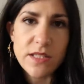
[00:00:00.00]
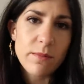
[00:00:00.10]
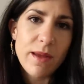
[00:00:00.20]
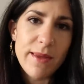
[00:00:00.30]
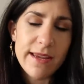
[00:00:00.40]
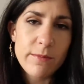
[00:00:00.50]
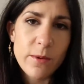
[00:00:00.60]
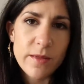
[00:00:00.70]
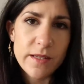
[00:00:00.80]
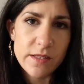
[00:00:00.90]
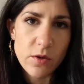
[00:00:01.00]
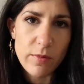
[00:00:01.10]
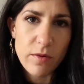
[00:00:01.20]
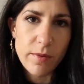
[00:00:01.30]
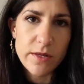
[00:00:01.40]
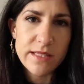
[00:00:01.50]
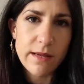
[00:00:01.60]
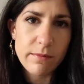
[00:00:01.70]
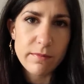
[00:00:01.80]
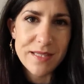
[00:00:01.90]
So maybe I can put in the description box
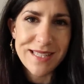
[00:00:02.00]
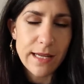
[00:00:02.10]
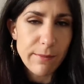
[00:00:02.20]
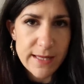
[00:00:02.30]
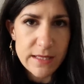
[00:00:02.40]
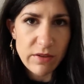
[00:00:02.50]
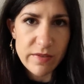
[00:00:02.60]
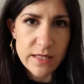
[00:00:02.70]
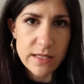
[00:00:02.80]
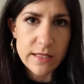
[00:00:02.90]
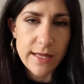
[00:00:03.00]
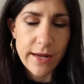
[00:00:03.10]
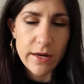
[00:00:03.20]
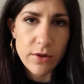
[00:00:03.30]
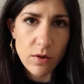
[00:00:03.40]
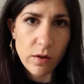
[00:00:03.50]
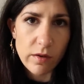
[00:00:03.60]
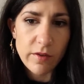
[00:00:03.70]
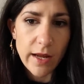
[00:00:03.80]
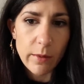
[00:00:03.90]
some Sydney-based services that I know
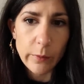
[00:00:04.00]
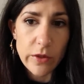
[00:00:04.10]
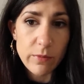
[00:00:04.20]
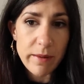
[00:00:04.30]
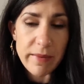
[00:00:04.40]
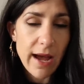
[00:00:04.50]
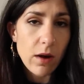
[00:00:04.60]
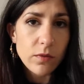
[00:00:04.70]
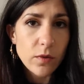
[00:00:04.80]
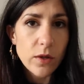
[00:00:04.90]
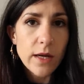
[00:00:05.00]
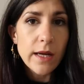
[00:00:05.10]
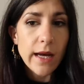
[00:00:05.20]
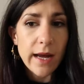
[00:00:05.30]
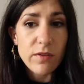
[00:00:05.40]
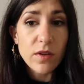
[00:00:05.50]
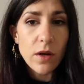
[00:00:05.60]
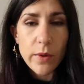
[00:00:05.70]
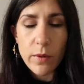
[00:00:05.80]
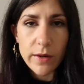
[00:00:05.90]
of, which might be helpful if you
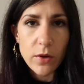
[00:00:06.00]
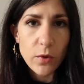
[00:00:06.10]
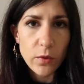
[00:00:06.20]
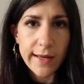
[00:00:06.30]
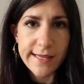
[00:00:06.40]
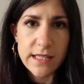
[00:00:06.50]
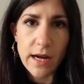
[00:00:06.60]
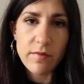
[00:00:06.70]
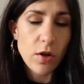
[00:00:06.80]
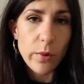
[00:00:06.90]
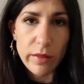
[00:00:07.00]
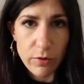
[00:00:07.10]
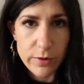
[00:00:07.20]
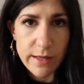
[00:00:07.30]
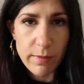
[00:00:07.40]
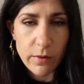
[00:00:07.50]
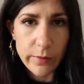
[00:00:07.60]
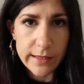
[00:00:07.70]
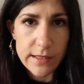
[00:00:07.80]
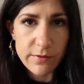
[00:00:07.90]
know anyone who is kind of going through something
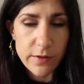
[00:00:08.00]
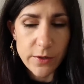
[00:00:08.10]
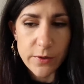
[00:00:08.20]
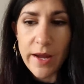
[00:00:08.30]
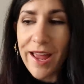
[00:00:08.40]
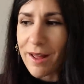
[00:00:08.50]
really difficult.